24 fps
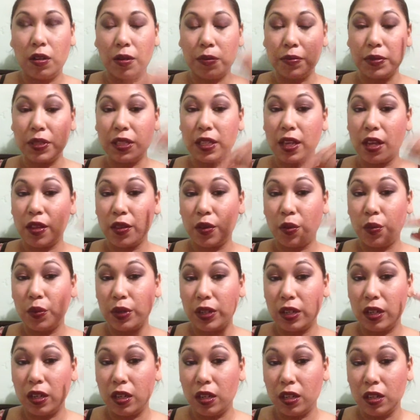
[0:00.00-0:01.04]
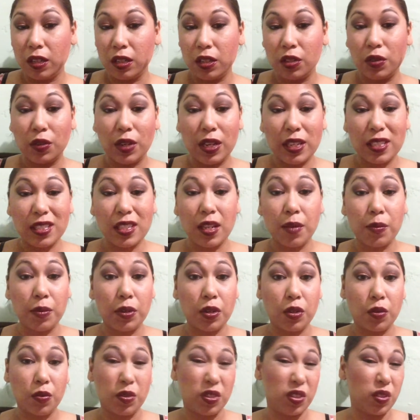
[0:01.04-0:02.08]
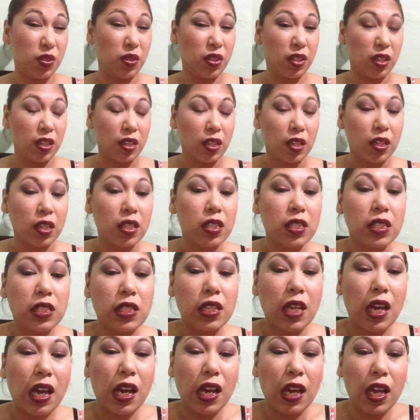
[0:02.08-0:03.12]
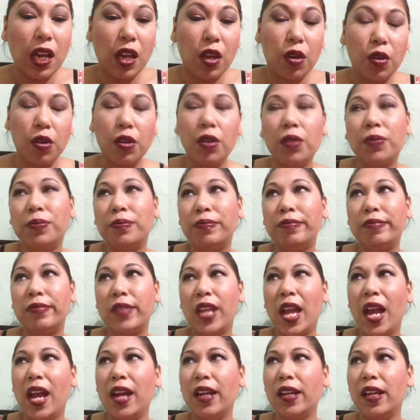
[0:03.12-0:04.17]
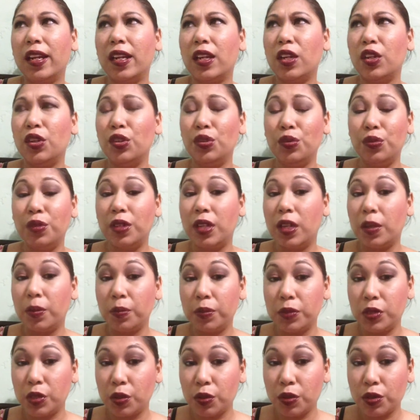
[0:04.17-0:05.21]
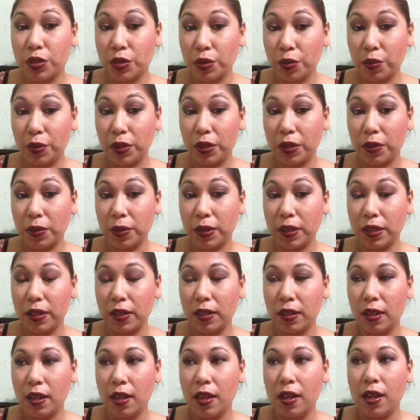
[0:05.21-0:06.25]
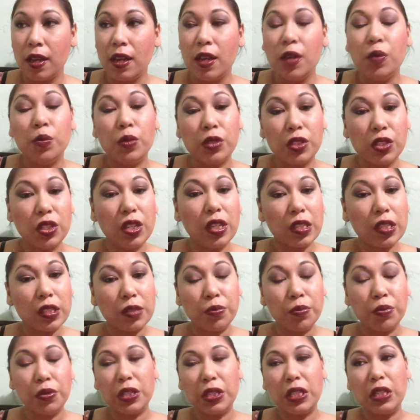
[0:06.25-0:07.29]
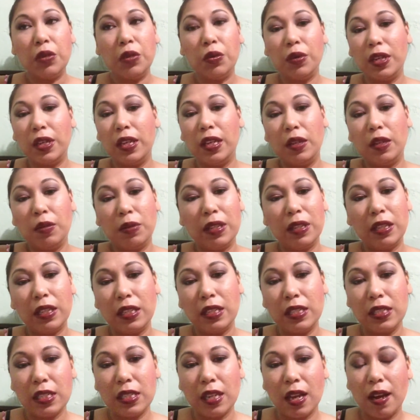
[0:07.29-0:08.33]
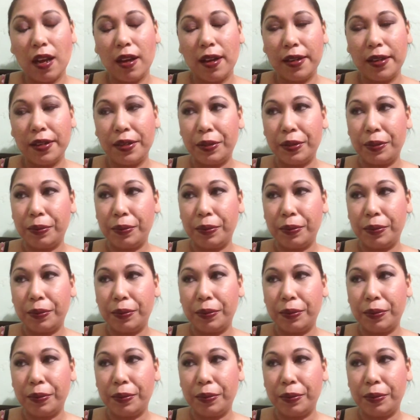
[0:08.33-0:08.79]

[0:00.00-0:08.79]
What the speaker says: together with the look. You guys let me know what you think, because I had like a nude lip to go to work with, which looks pretty okay with it. And